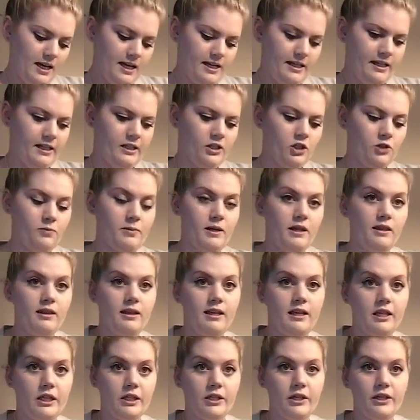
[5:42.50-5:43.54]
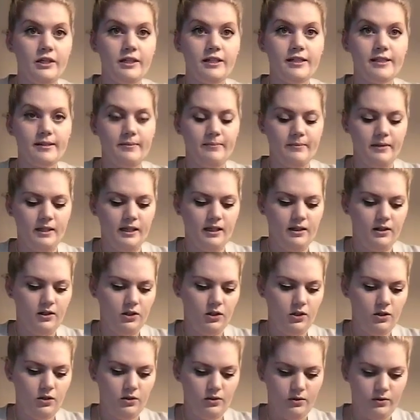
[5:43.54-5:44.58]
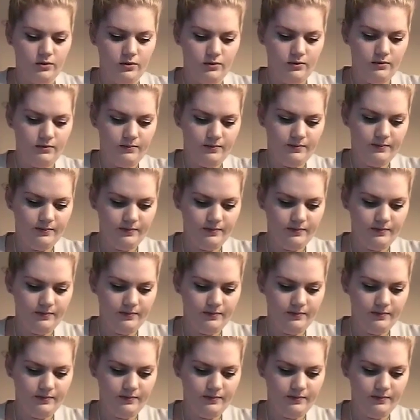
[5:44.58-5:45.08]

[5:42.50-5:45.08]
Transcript: And each month they learn something new.